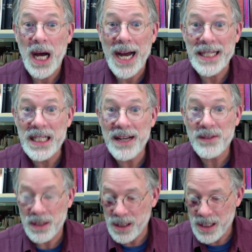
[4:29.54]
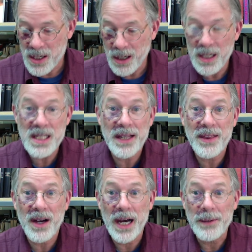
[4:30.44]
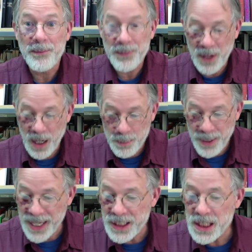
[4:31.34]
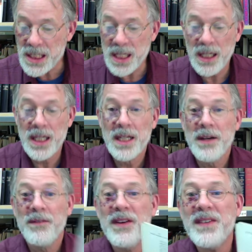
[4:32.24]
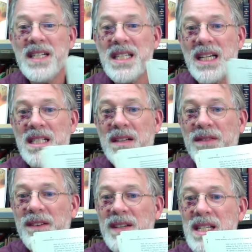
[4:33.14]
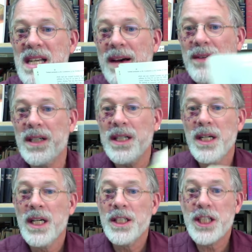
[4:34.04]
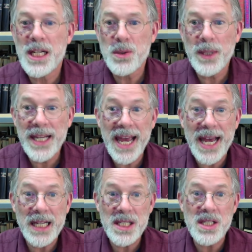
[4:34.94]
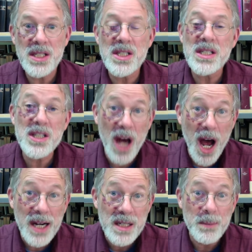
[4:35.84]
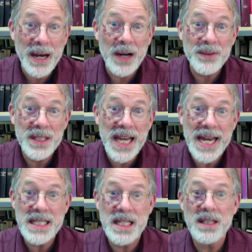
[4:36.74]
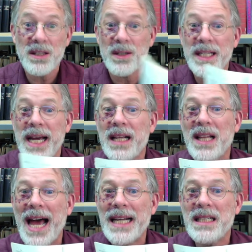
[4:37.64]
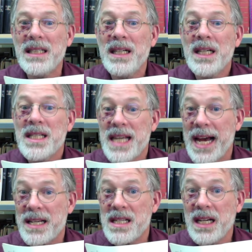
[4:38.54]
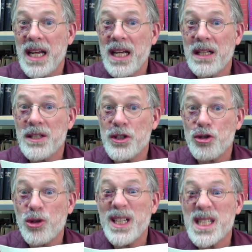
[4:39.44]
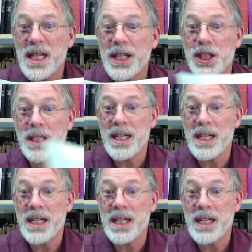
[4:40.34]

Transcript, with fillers: I didn't have to look as hard as I thought. On pages 56 to 57, Jesuit Ganss talks about the 1838 Latin text and English translation.